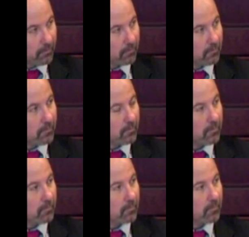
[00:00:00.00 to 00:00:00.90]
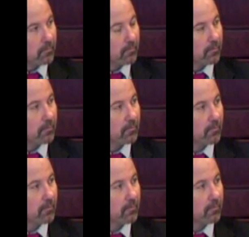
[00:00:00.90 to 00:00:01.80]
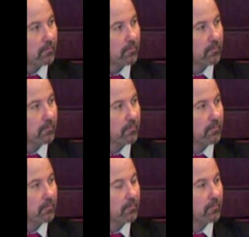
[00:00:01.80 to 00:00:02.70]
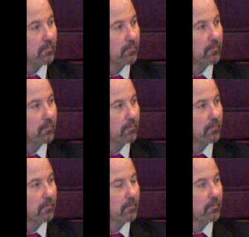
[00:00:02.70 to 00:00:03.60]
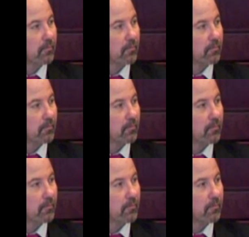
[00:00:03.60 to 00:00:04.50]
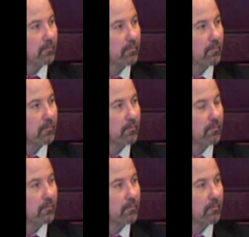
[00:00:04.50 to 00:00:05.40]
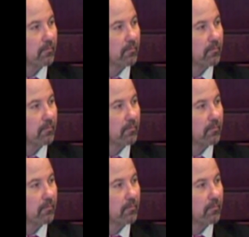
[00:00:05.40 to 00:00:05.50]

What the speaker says: This person isn't speaking.